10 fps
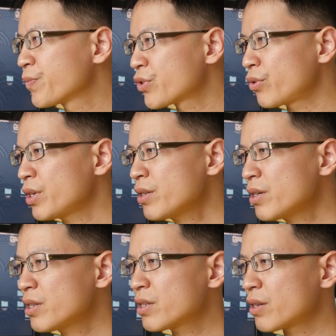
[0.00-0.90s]
So this
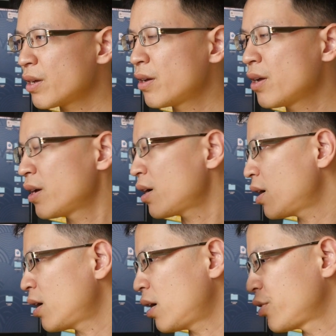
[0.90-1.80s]
is
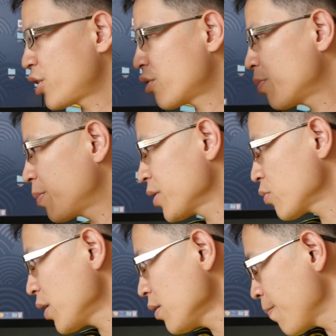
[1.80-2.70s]
general purpose
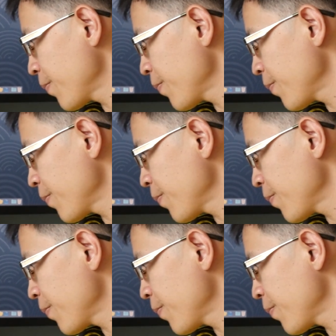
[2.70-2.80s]
one.